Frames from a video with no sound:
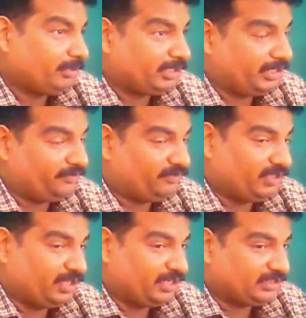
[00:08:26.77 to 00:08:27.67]
But if
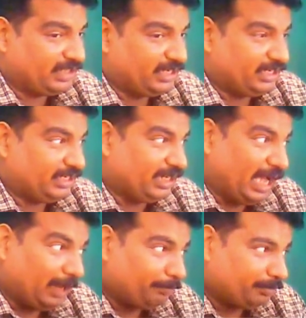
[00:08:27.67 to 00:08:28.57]
there is any
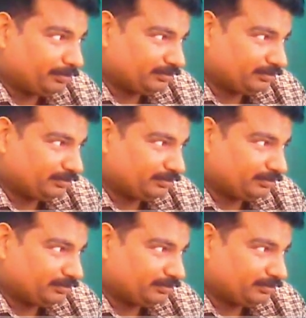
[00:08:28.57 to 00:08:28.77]
gap,